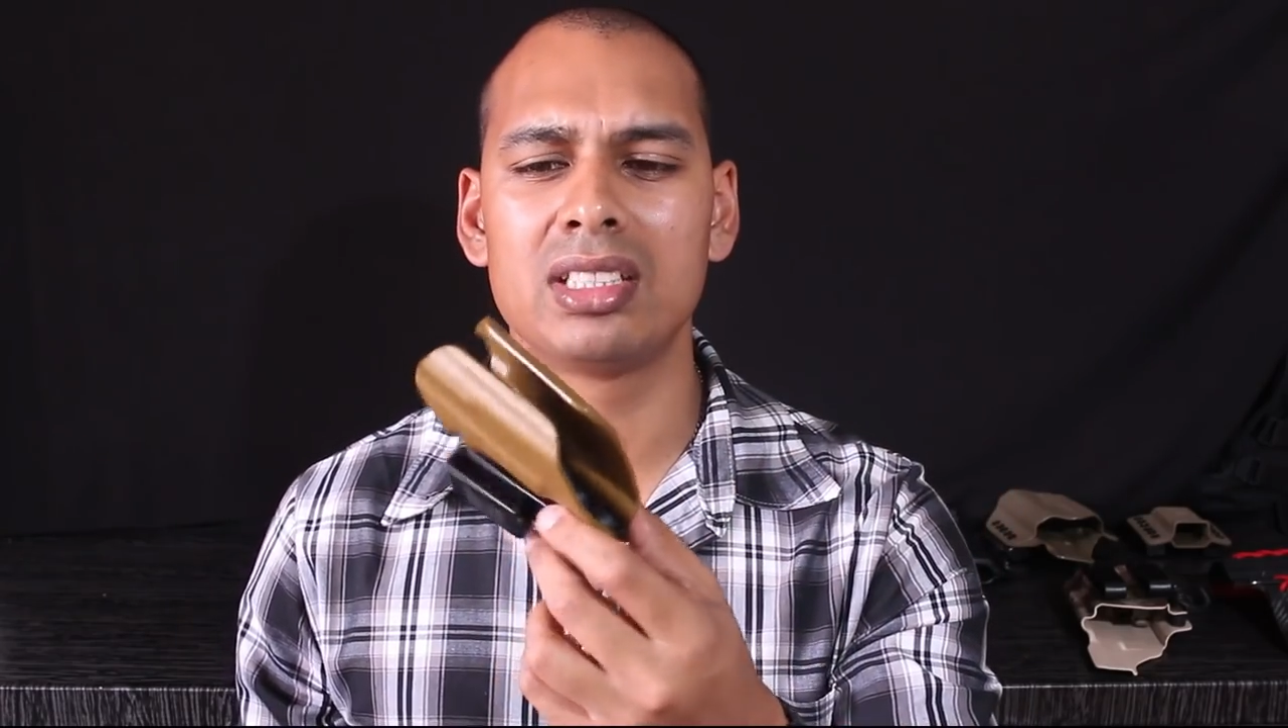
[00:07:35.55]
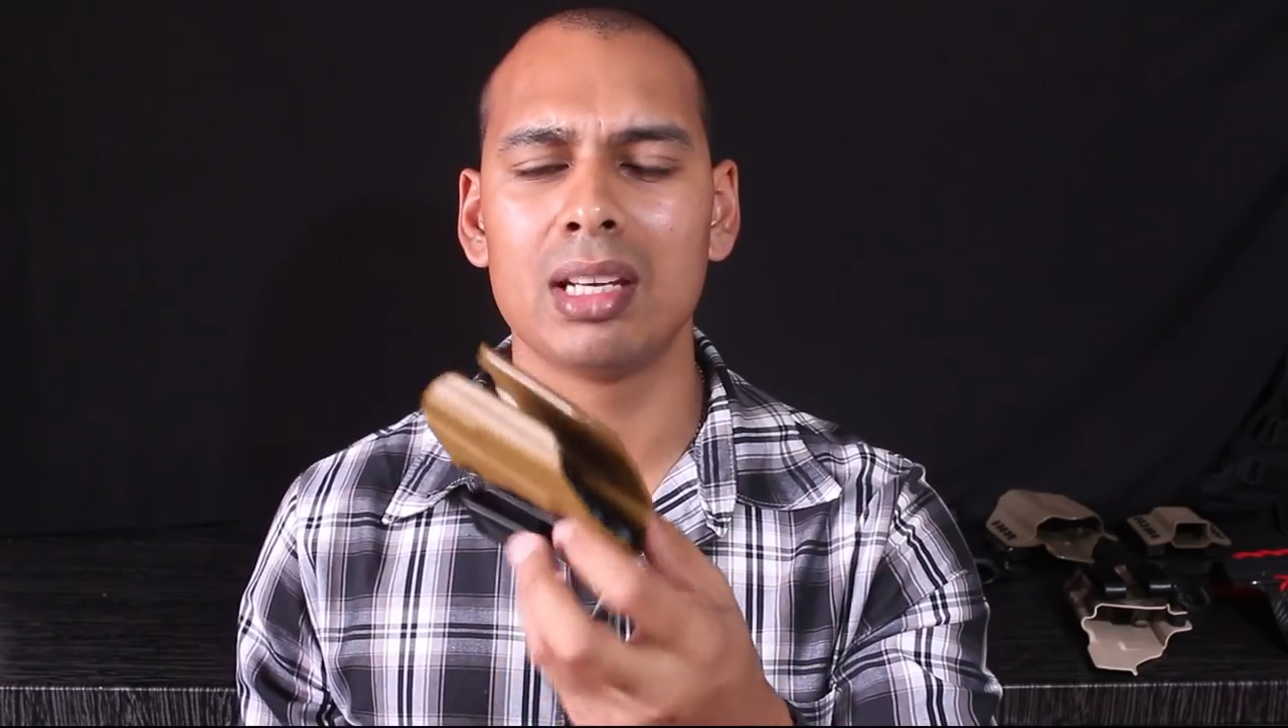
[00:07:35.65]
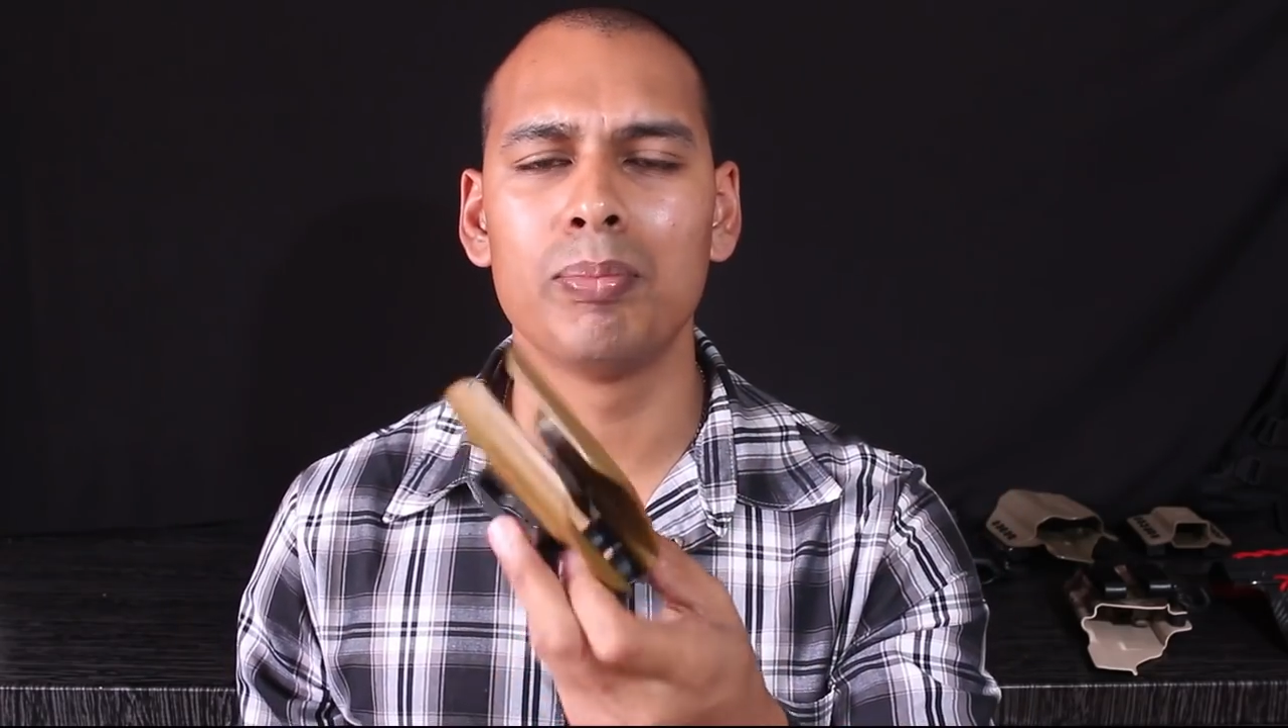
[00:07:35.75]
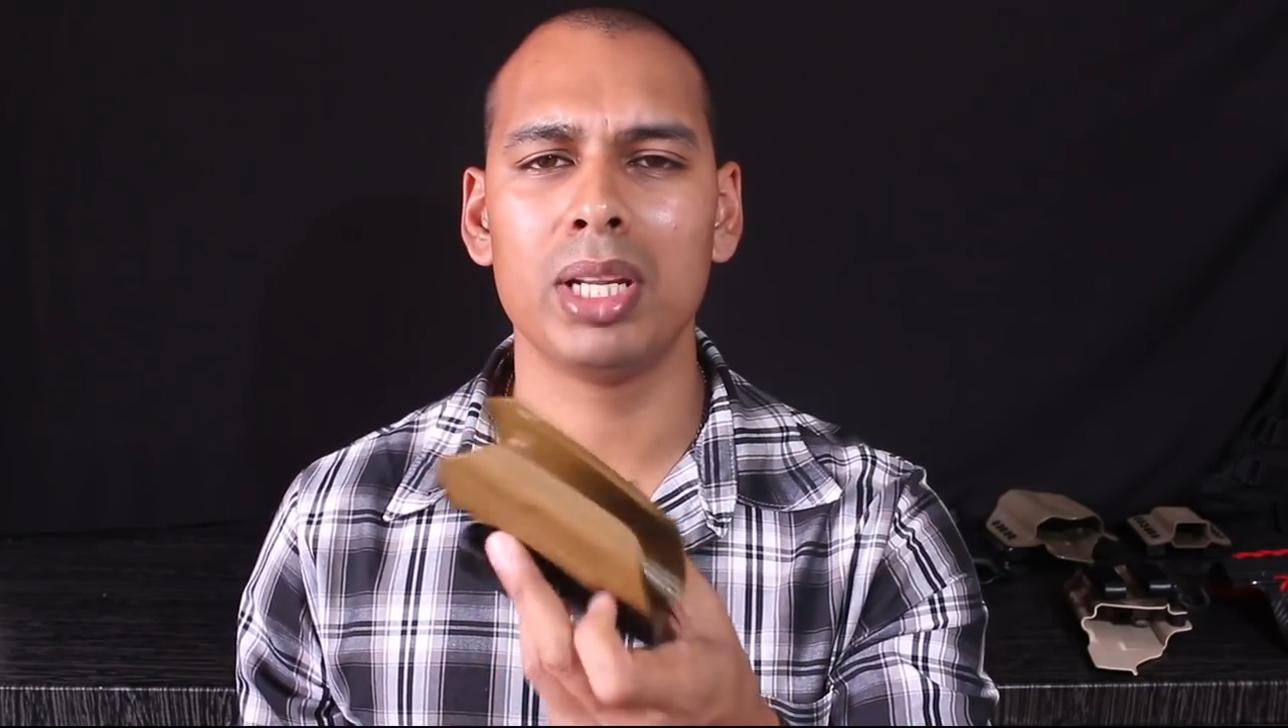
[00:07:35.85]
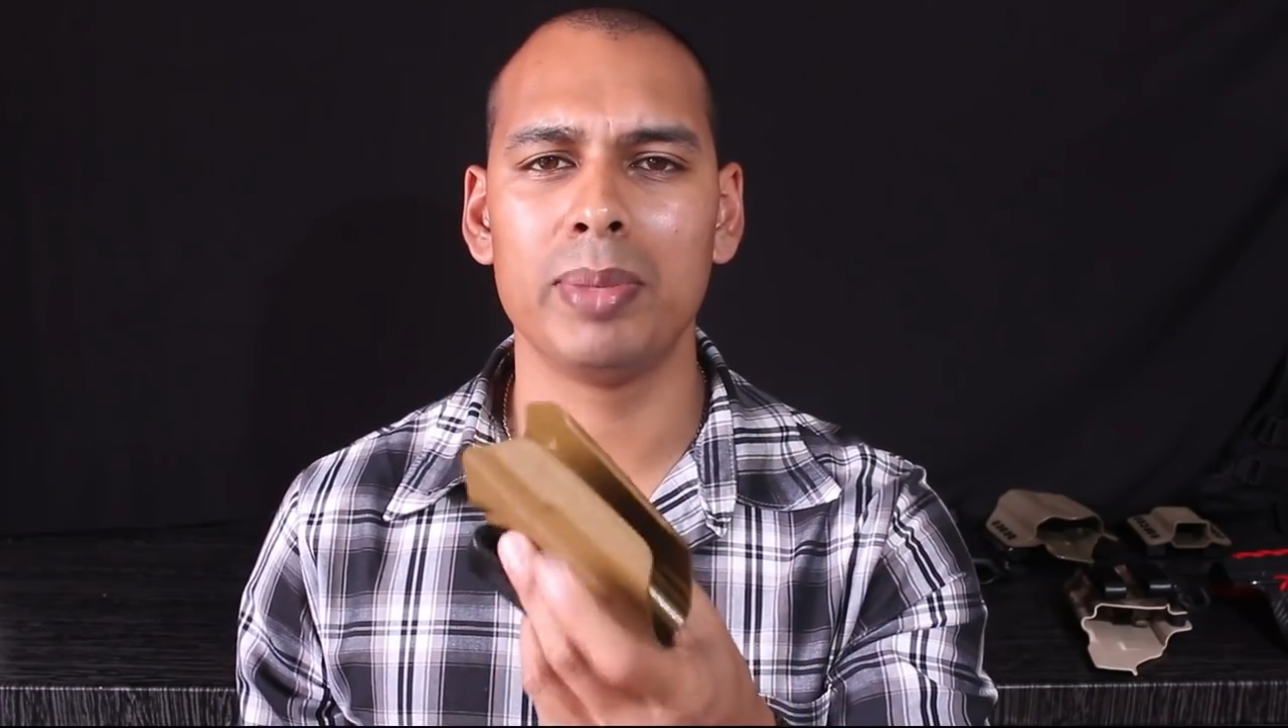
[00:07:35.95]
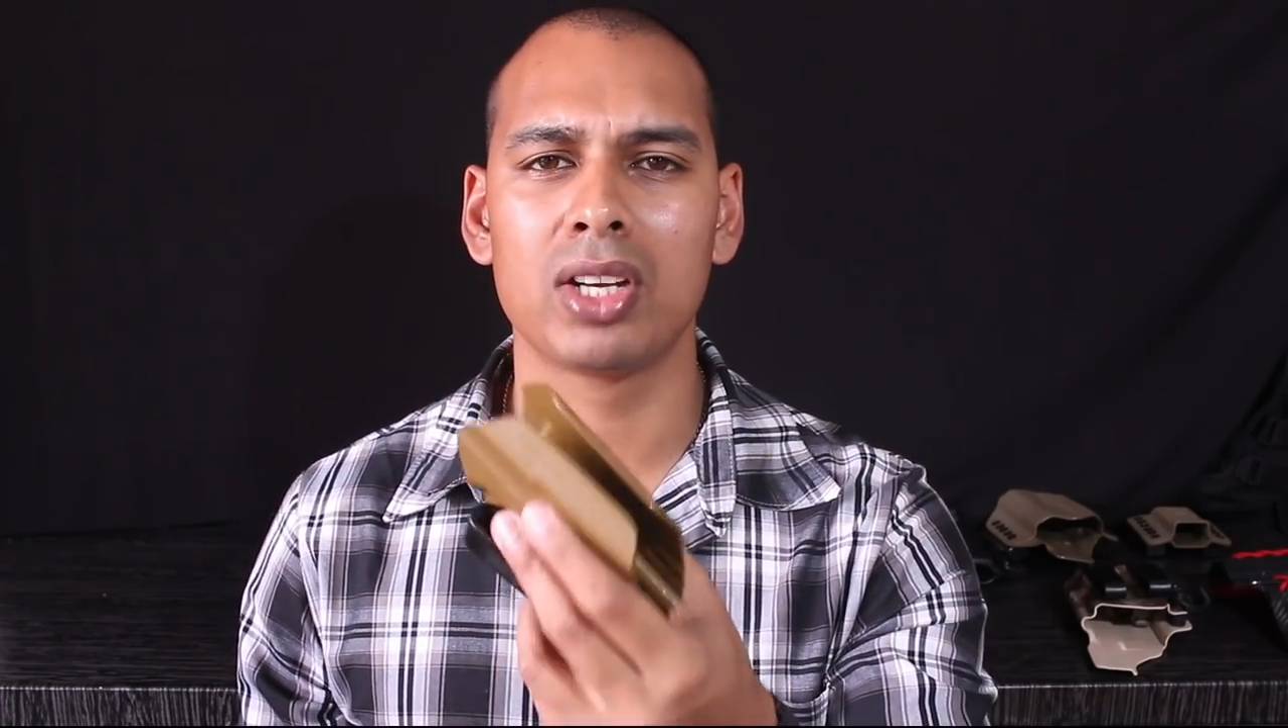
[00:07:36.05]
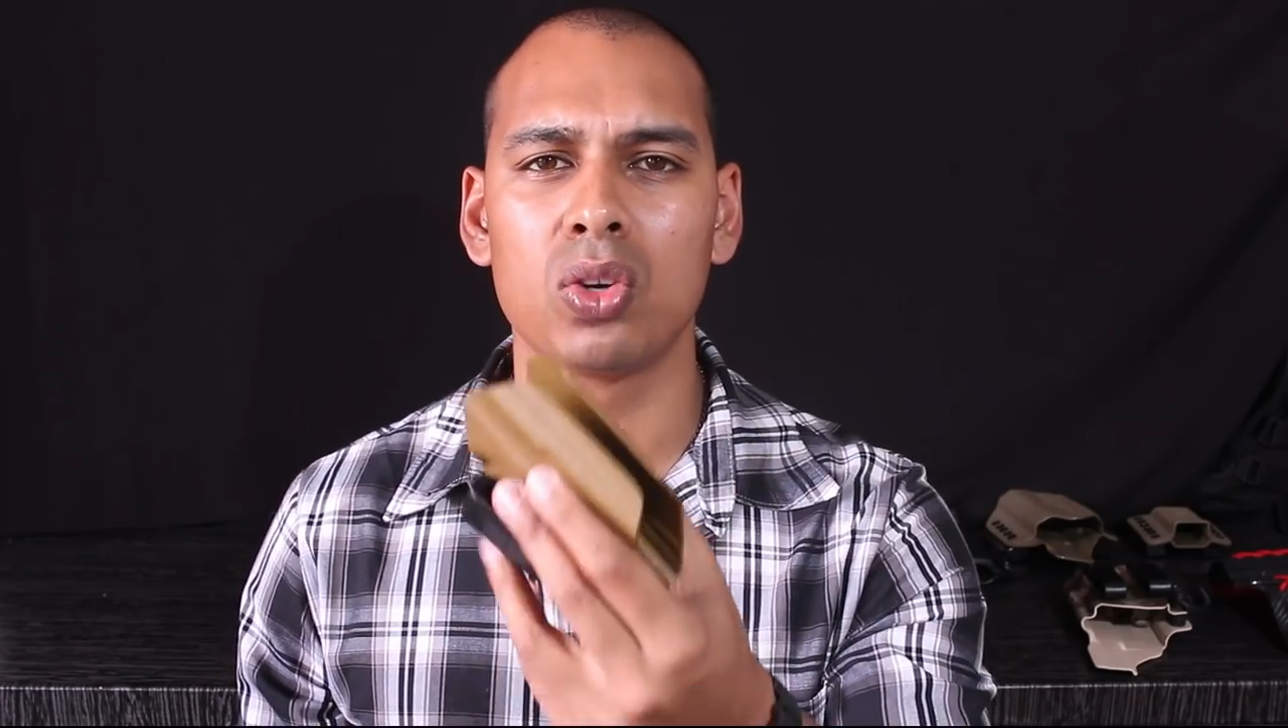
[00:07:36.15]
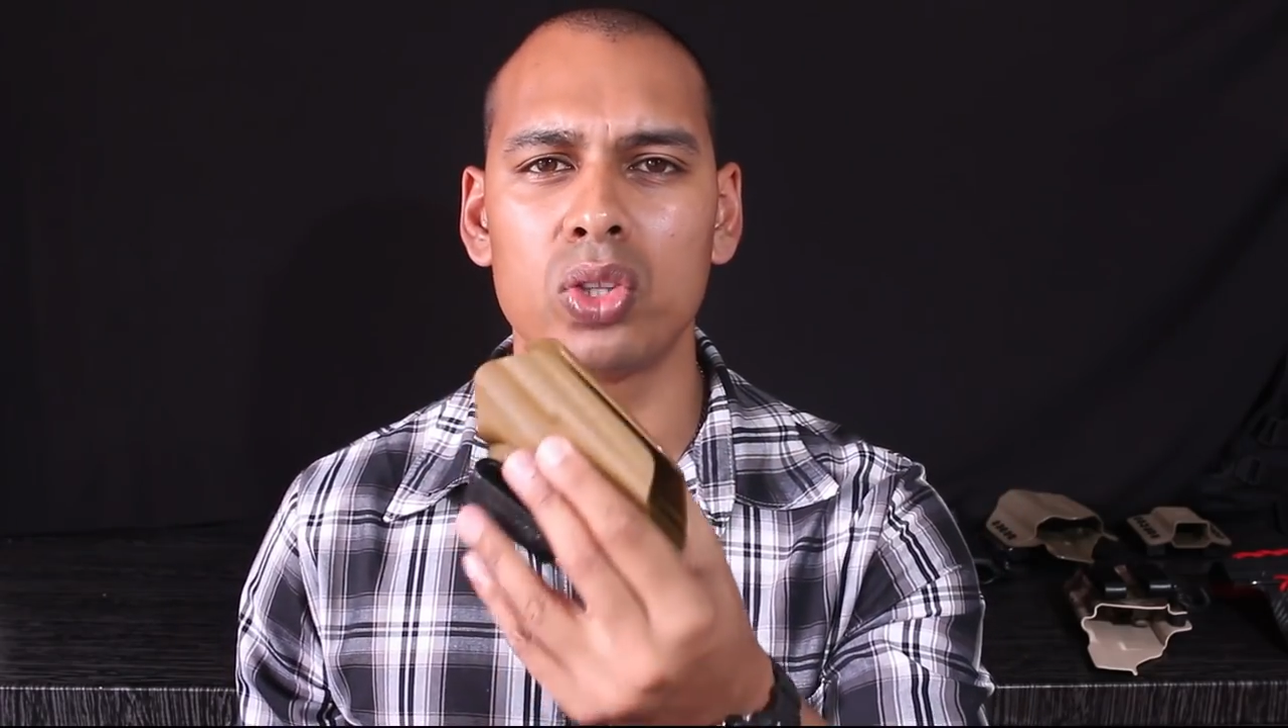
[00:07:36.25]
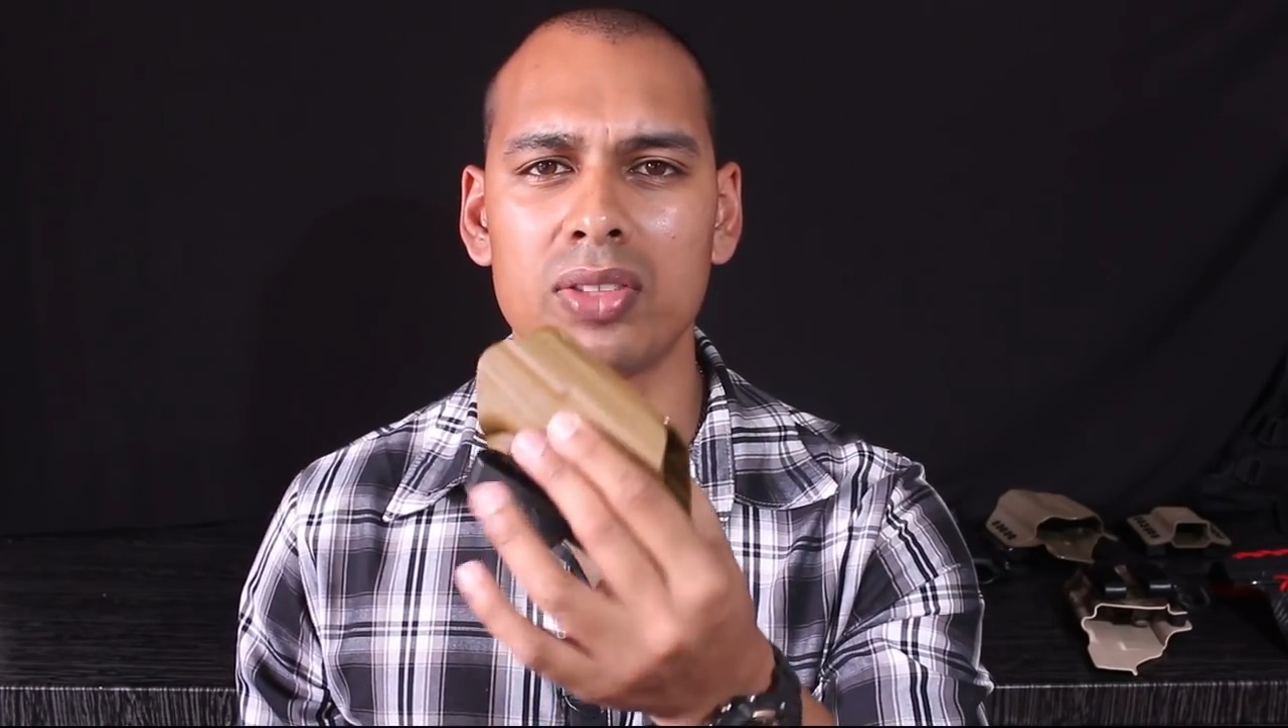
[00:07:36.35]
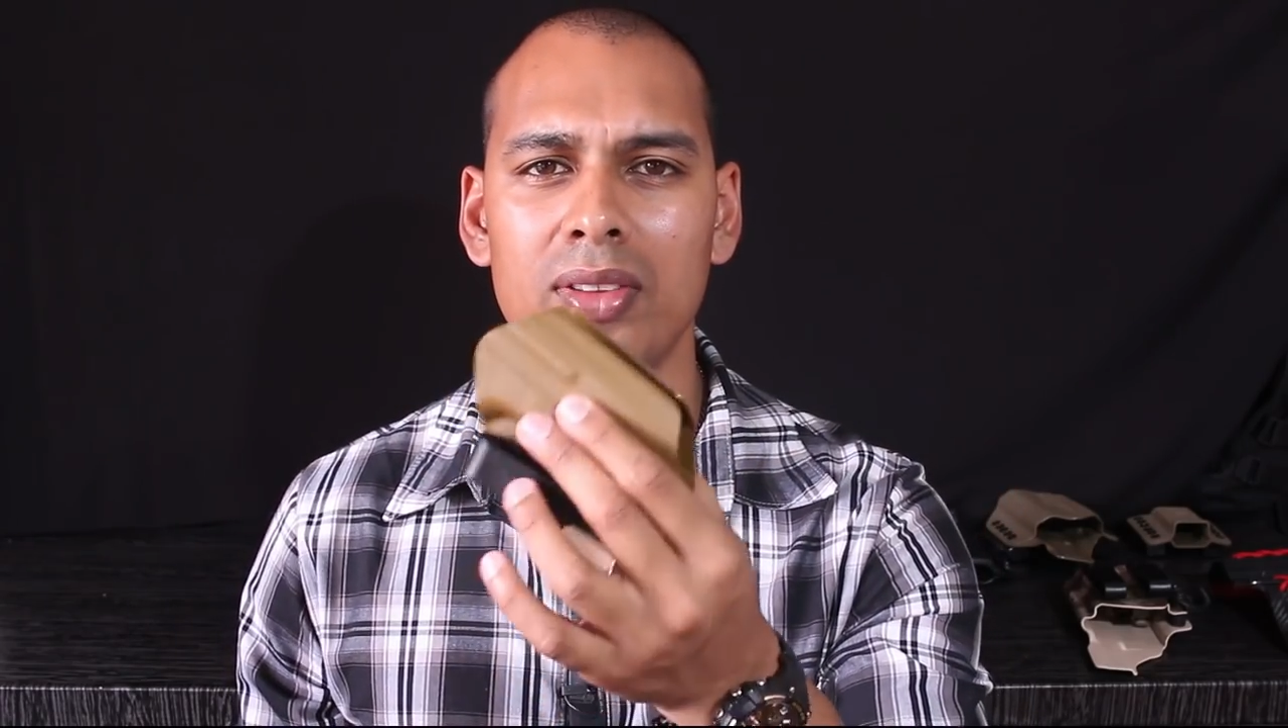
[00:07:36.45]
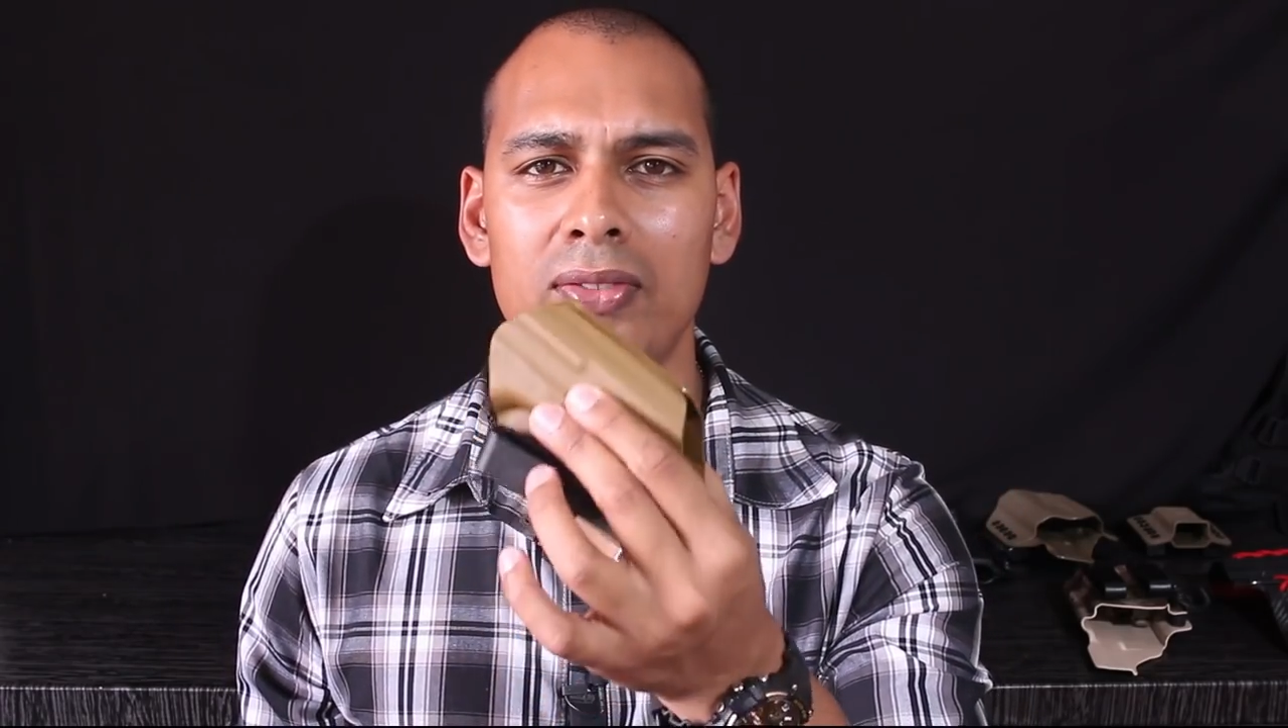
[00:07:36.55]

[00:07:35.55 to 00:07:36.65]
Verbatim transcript: simply because of the